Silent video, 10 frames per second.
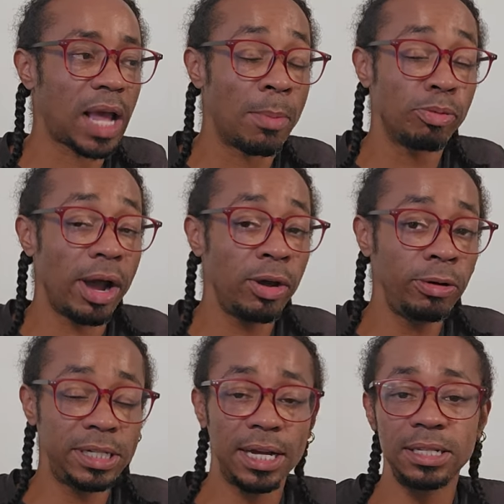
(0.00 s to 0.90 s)
I'm
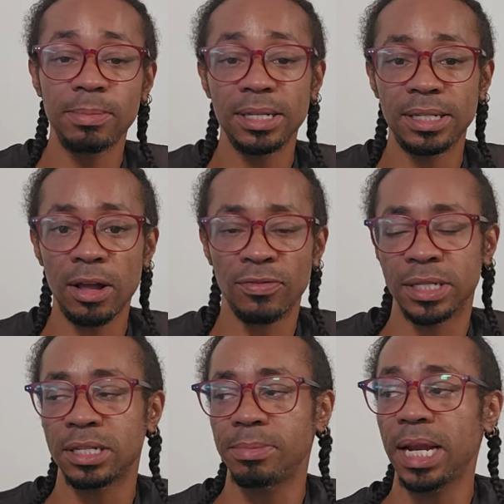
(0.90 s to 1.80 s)
prioritizing myself.
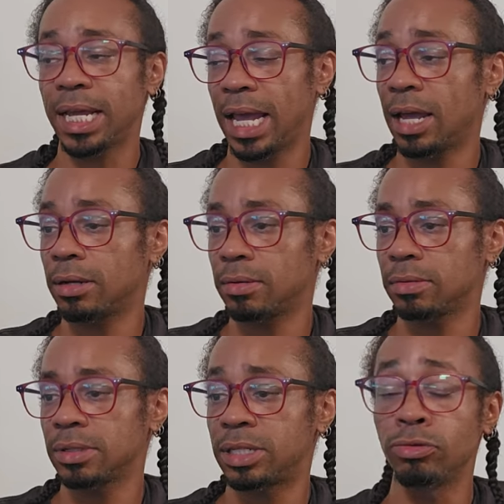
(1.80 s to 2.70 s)
That doesn't mean I can't
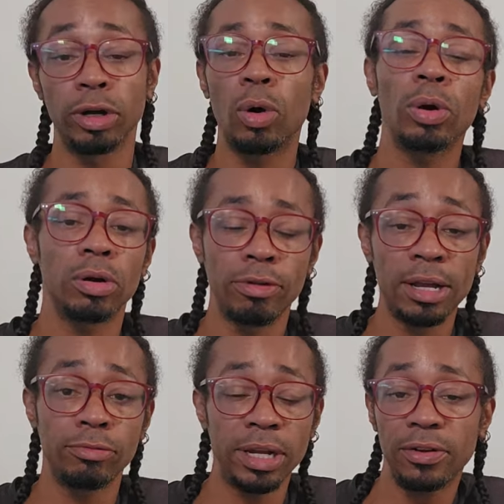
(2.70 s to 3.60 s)
still record a
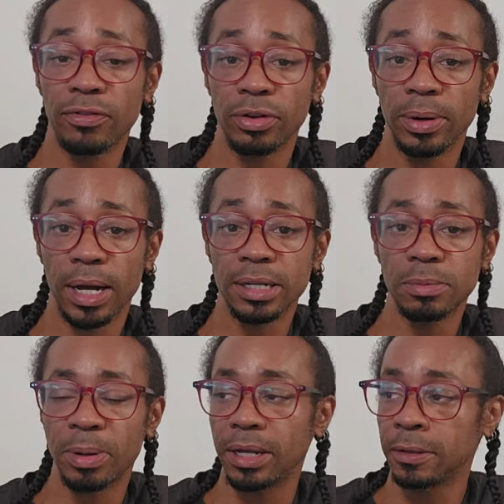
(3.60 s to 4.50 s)
re reading for you
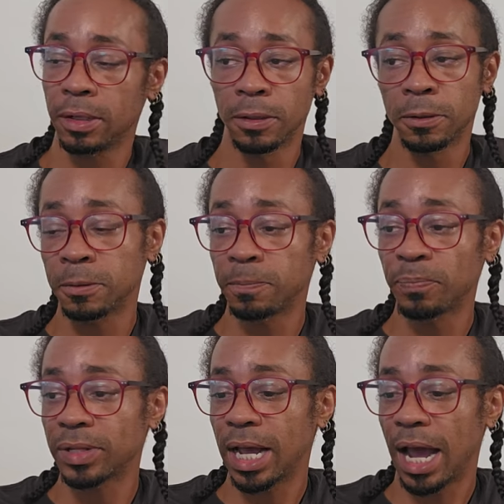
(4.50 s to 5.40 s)
guys, but
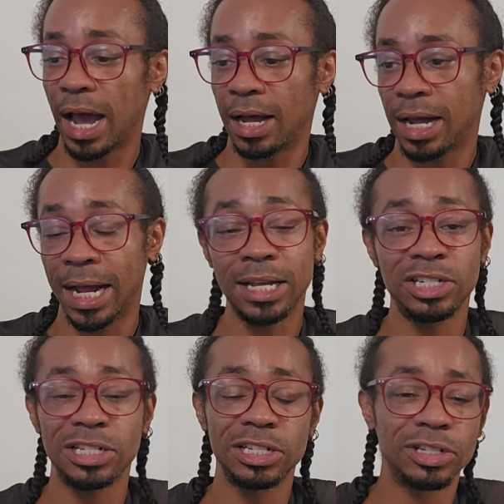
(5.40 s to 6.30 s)
I got
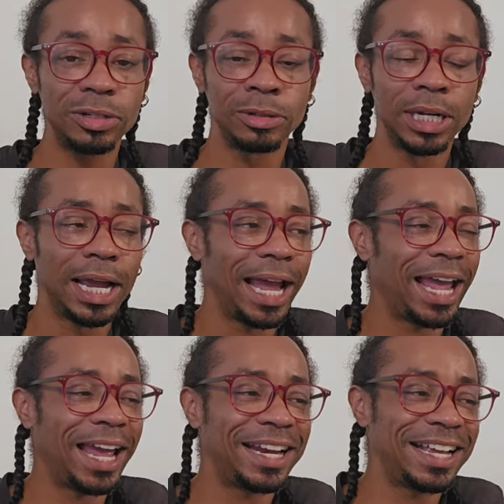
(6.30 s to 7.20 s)
shit to do,
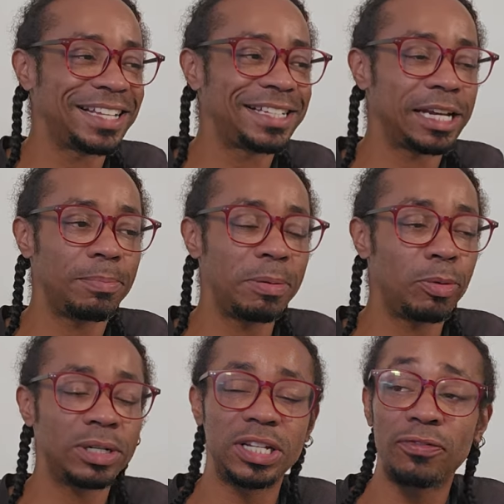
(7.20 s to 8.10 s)
and it's gonna be
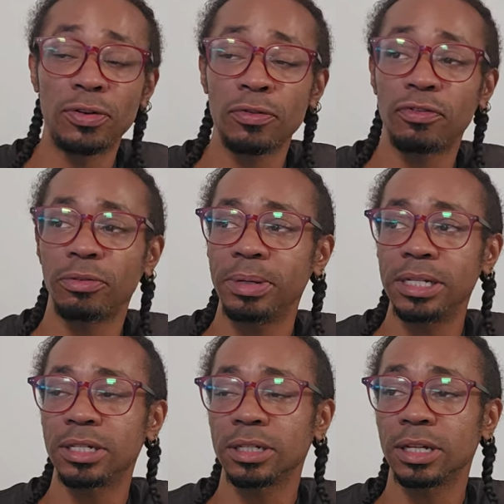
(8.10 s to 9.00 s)
more difficult for
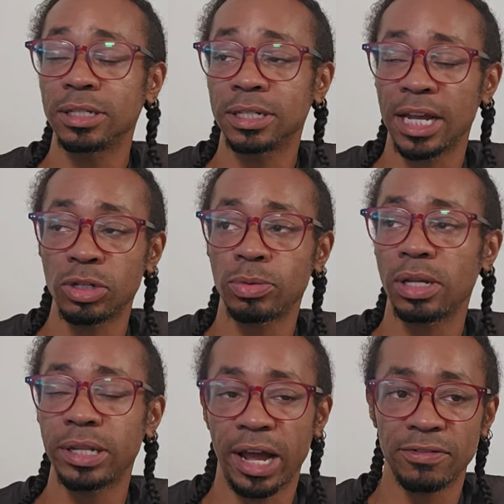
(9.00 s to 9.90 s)
me to
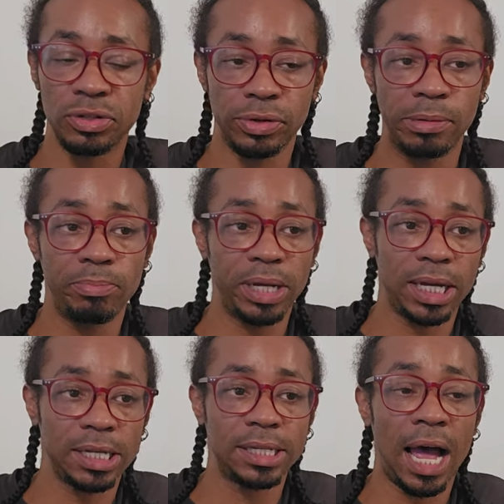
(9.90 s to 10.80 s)
schedule a live stream
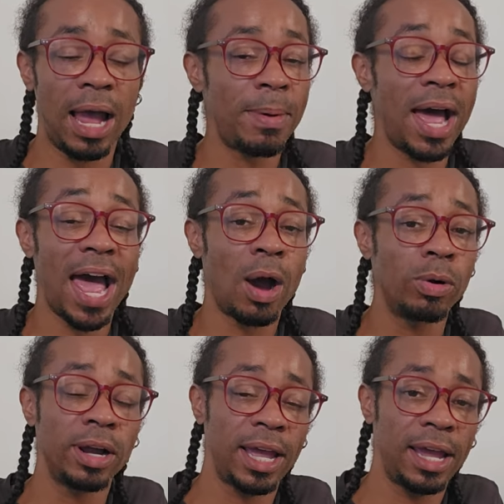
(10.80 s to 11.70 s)
because I'm an
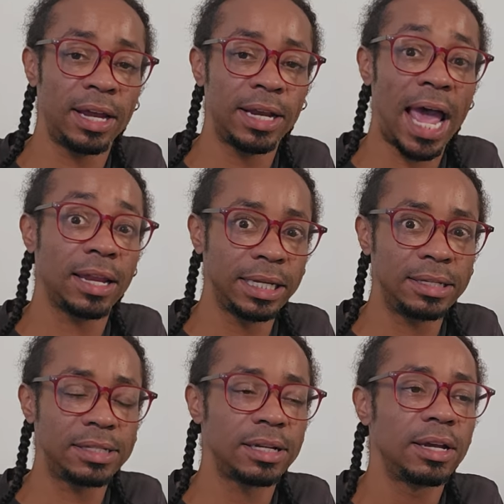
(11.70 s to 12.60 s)
hour ahead at
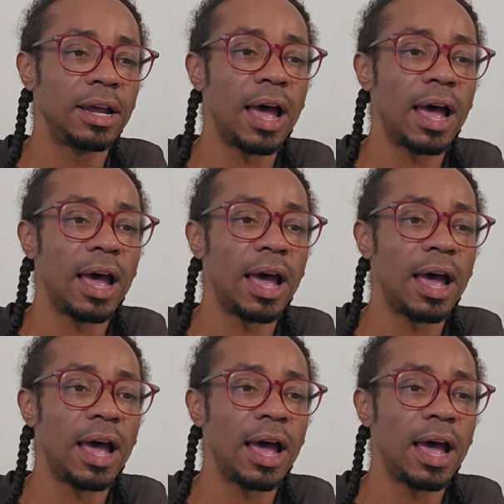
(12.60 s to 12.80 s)
least.